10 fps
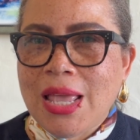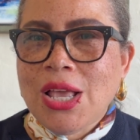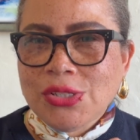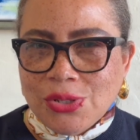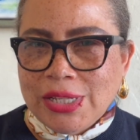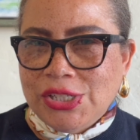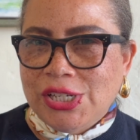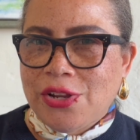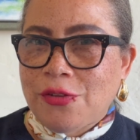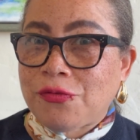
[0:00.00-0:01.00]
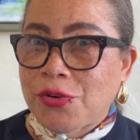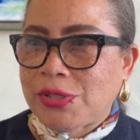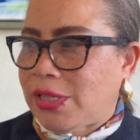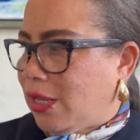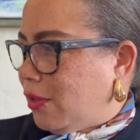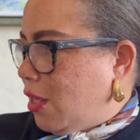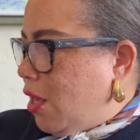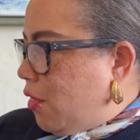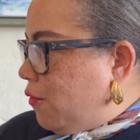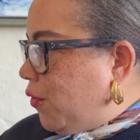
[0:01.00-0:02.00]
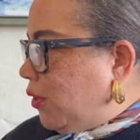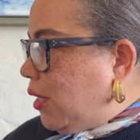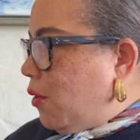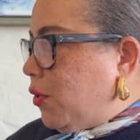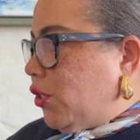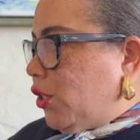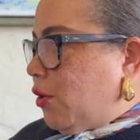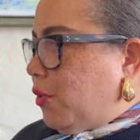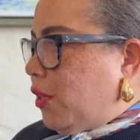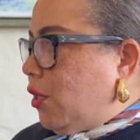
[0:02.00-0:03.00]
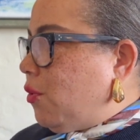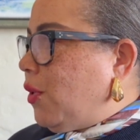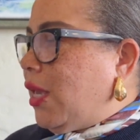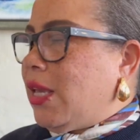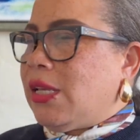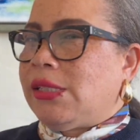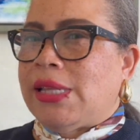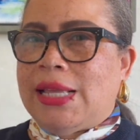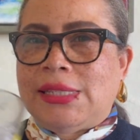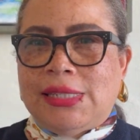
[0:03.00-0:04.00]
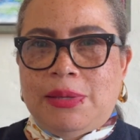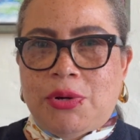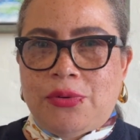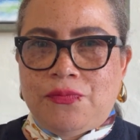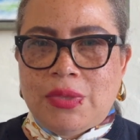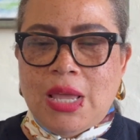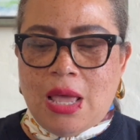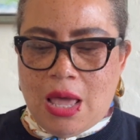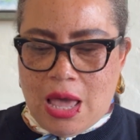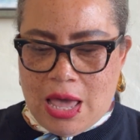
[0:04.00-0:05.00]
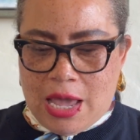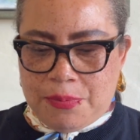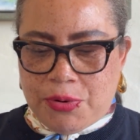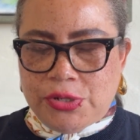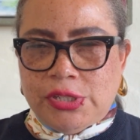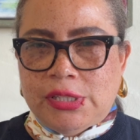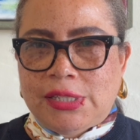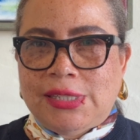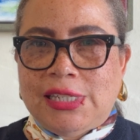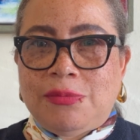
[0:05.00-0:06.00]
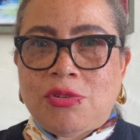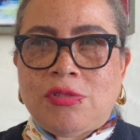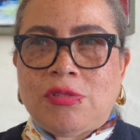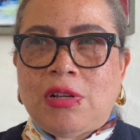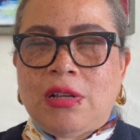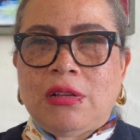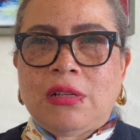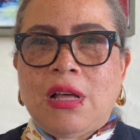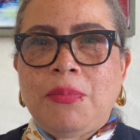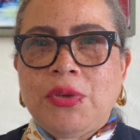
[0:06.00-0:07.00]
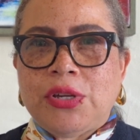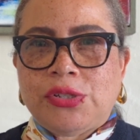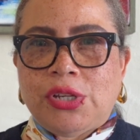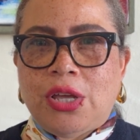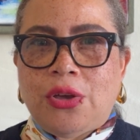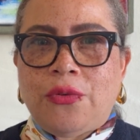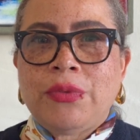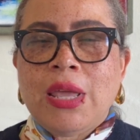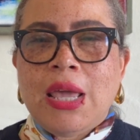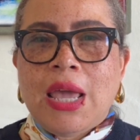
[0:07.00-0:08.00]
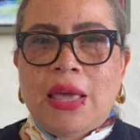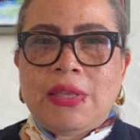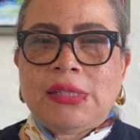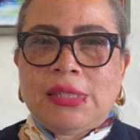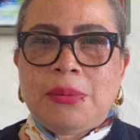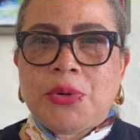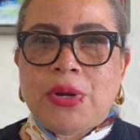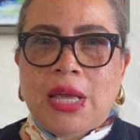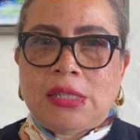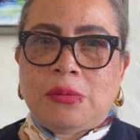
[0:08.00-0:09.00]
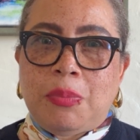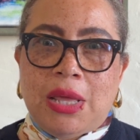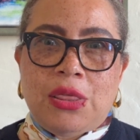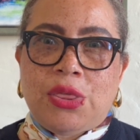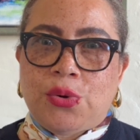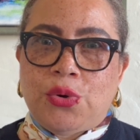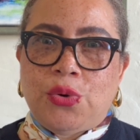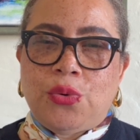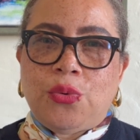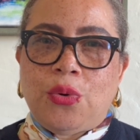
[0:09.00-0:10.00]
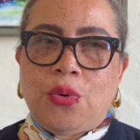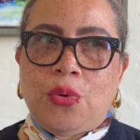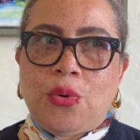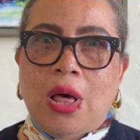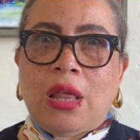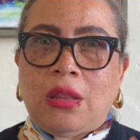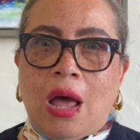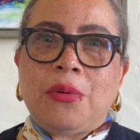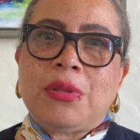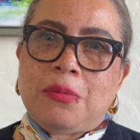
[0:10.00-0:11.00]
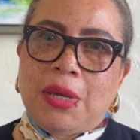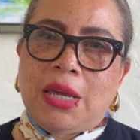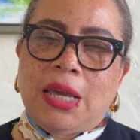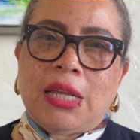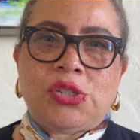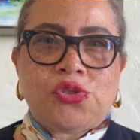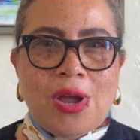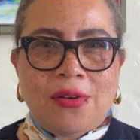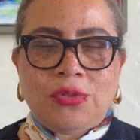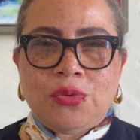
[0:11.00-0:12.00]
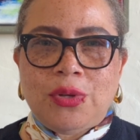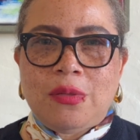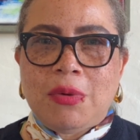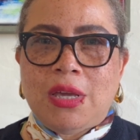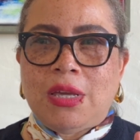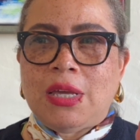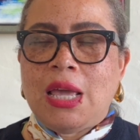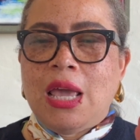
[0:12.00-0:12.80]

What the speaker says: So let's share the first thing. The first thing I want to share with you is a steamer. I purchased this steamer a couple years ago, and this steamer has been through a lot with me. It's traveled with me.